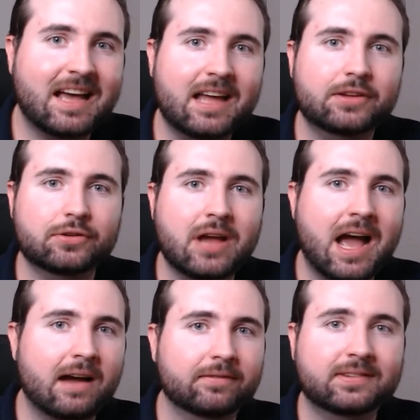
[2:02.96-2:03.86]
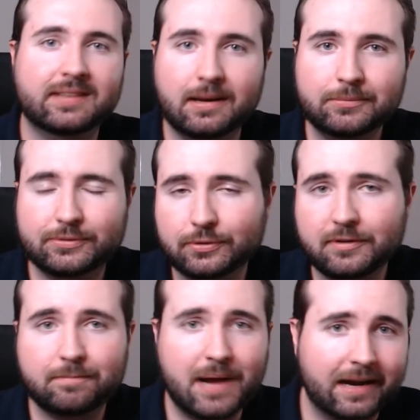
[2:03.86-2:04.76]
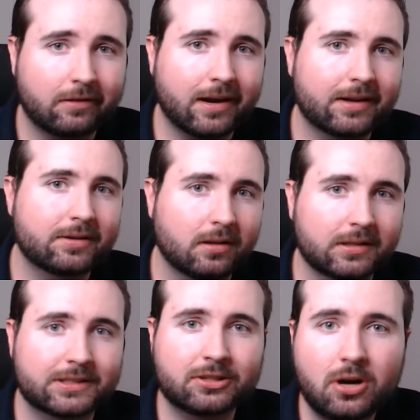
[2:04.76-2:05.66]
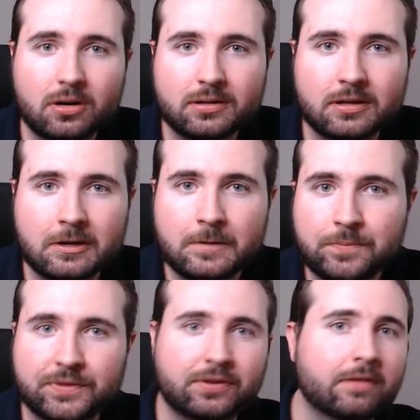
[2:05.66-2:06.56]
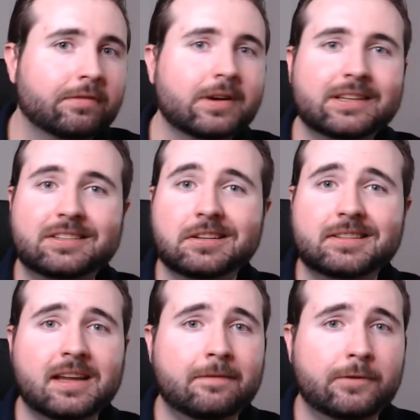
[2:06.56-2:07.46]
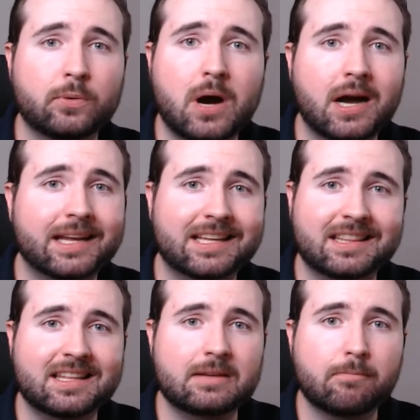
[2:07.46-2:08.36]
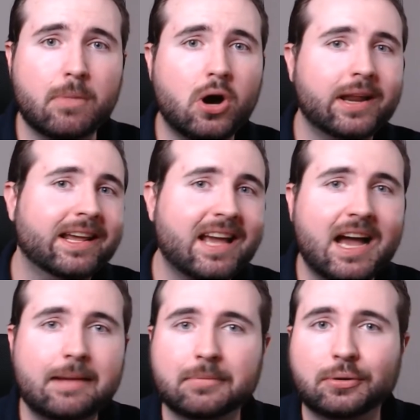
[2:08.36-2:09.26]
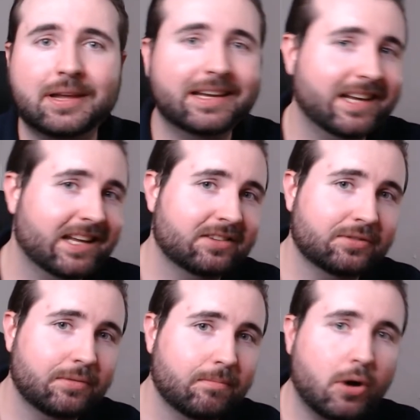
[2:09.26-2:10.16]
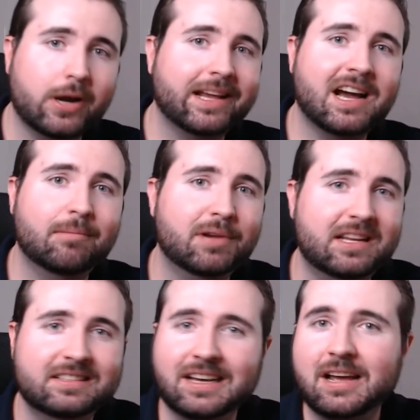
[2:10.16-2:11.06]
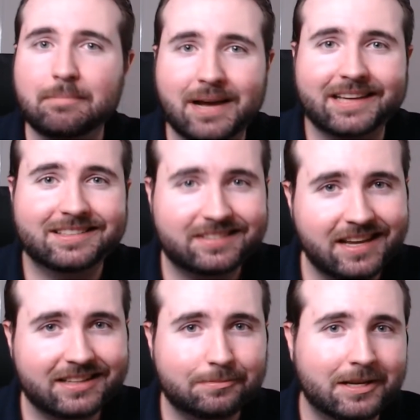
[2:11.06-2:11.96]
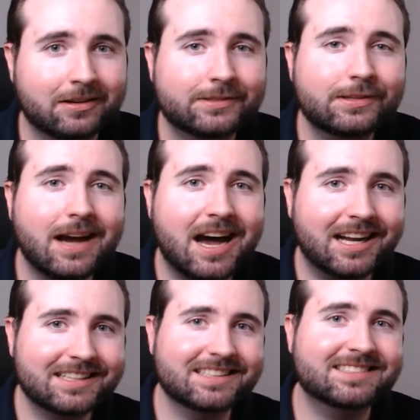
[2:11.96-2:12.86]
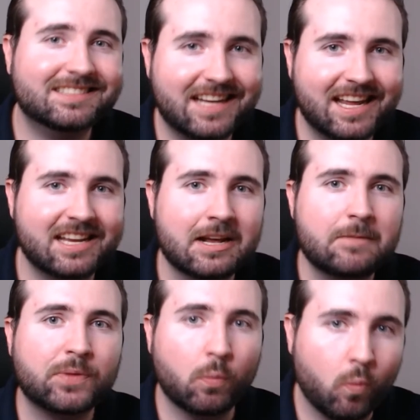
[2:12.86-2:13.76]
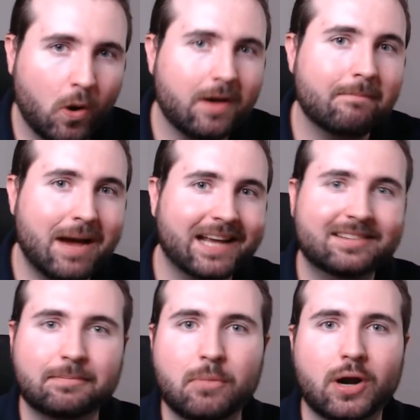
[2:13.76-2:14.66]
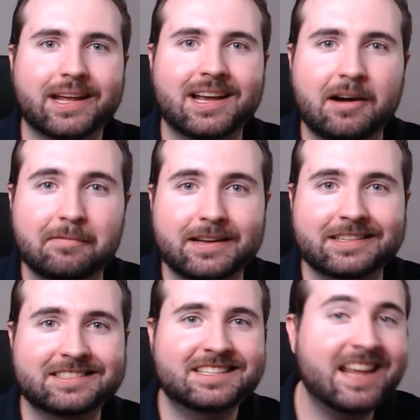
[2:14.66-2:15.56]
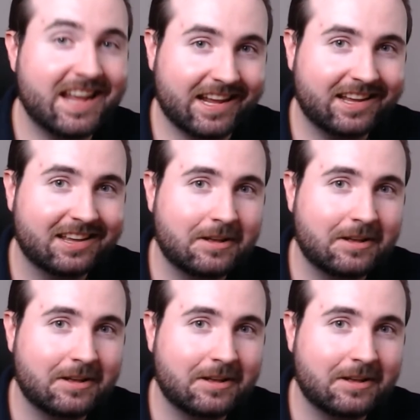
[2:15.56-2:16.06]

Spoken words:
that you have some sort of background knowledge on. So for instance, if you are in the mining game, looking into mining companies makes sense because you understand what makes mining companies tick.